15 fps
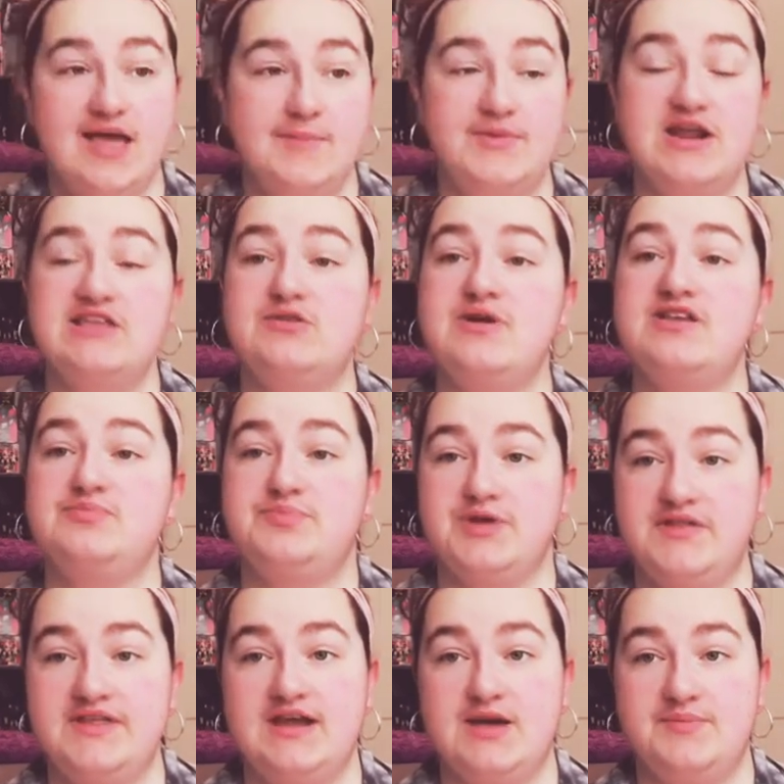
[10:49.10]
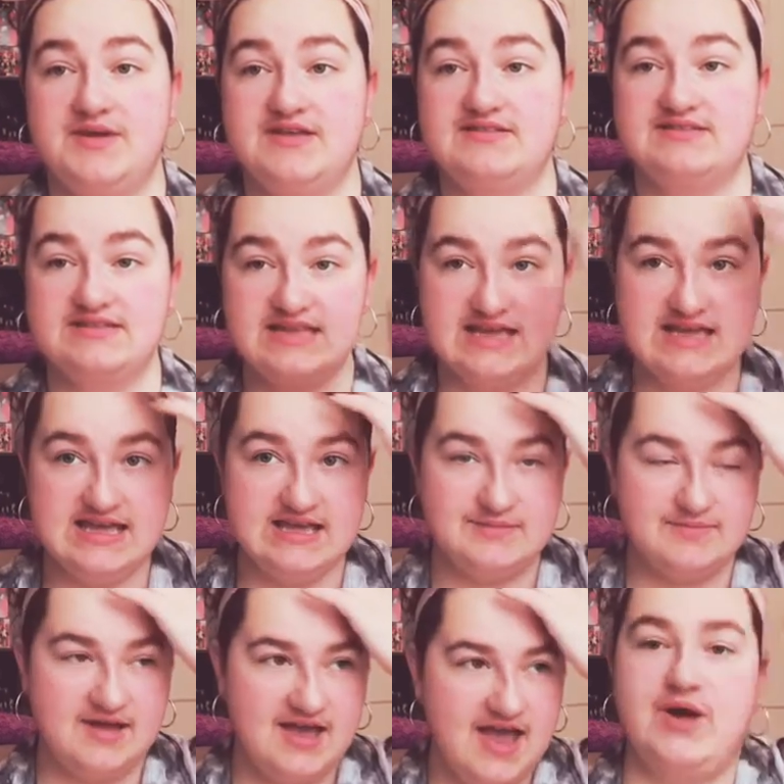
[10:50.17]
but he's always building up his
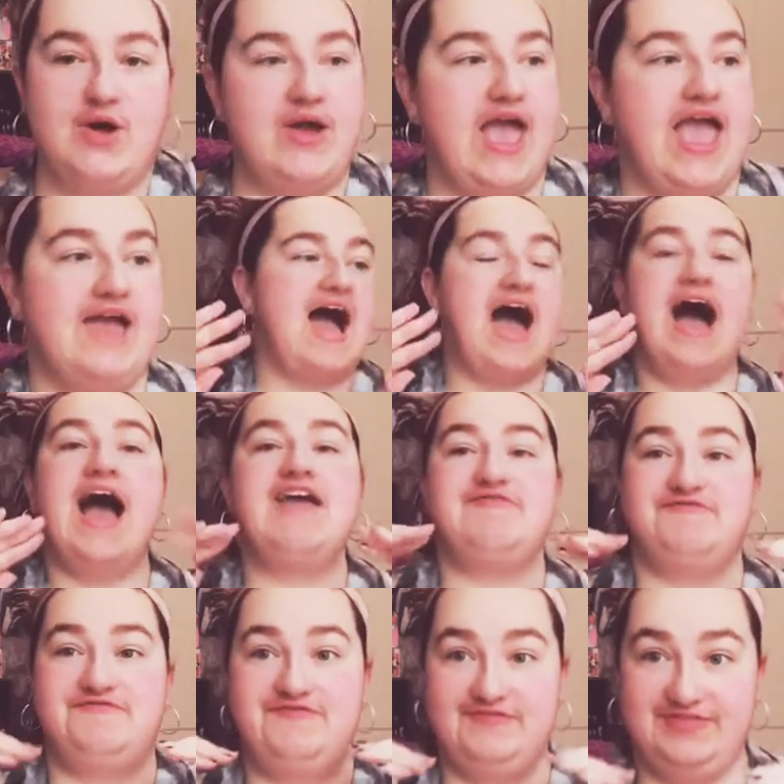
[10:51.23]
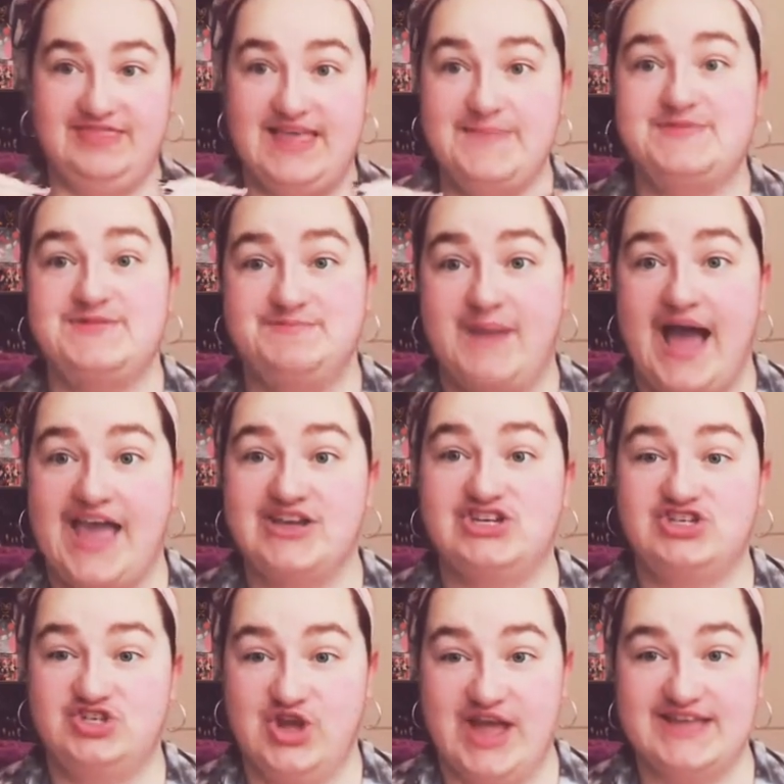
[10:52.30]
team. Well, okay, I flipped my
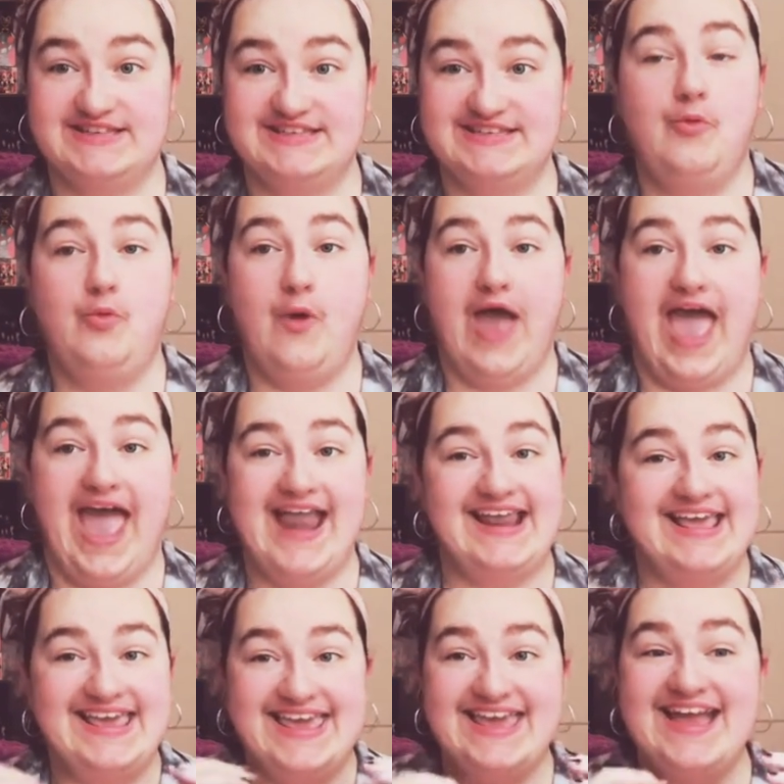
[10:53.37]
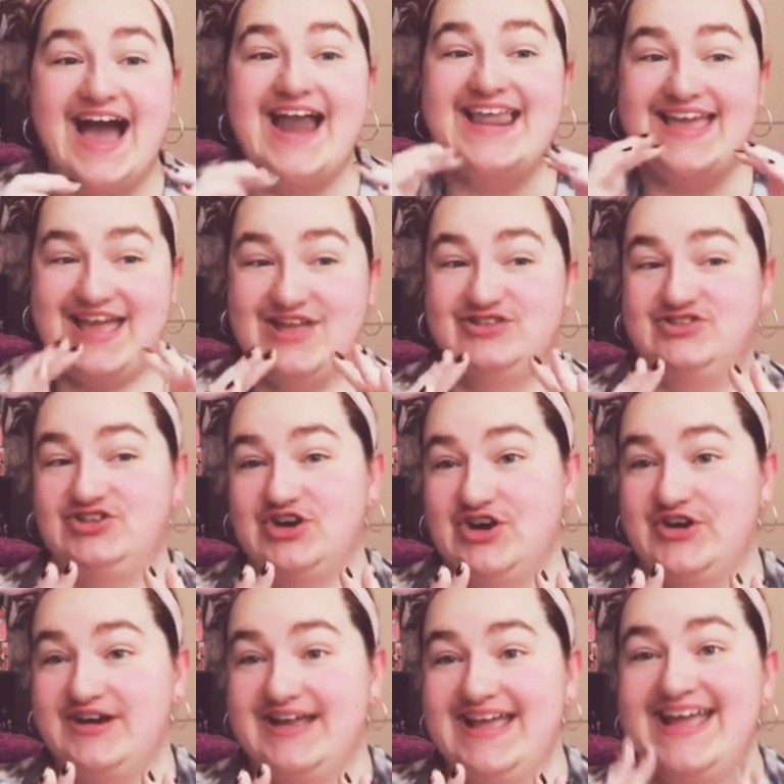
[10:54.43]
shit when he got
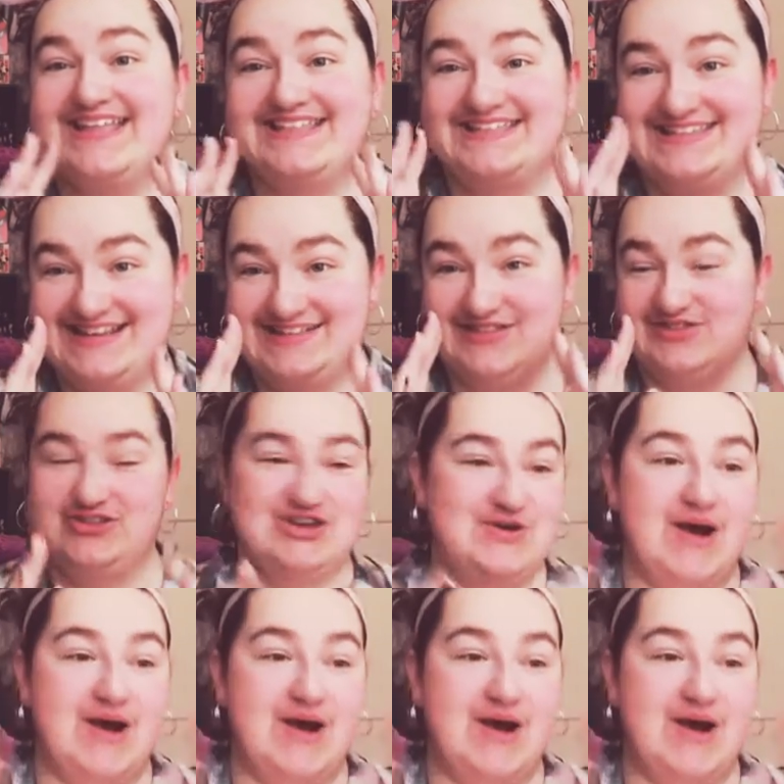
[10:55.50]
injured in season 2. I was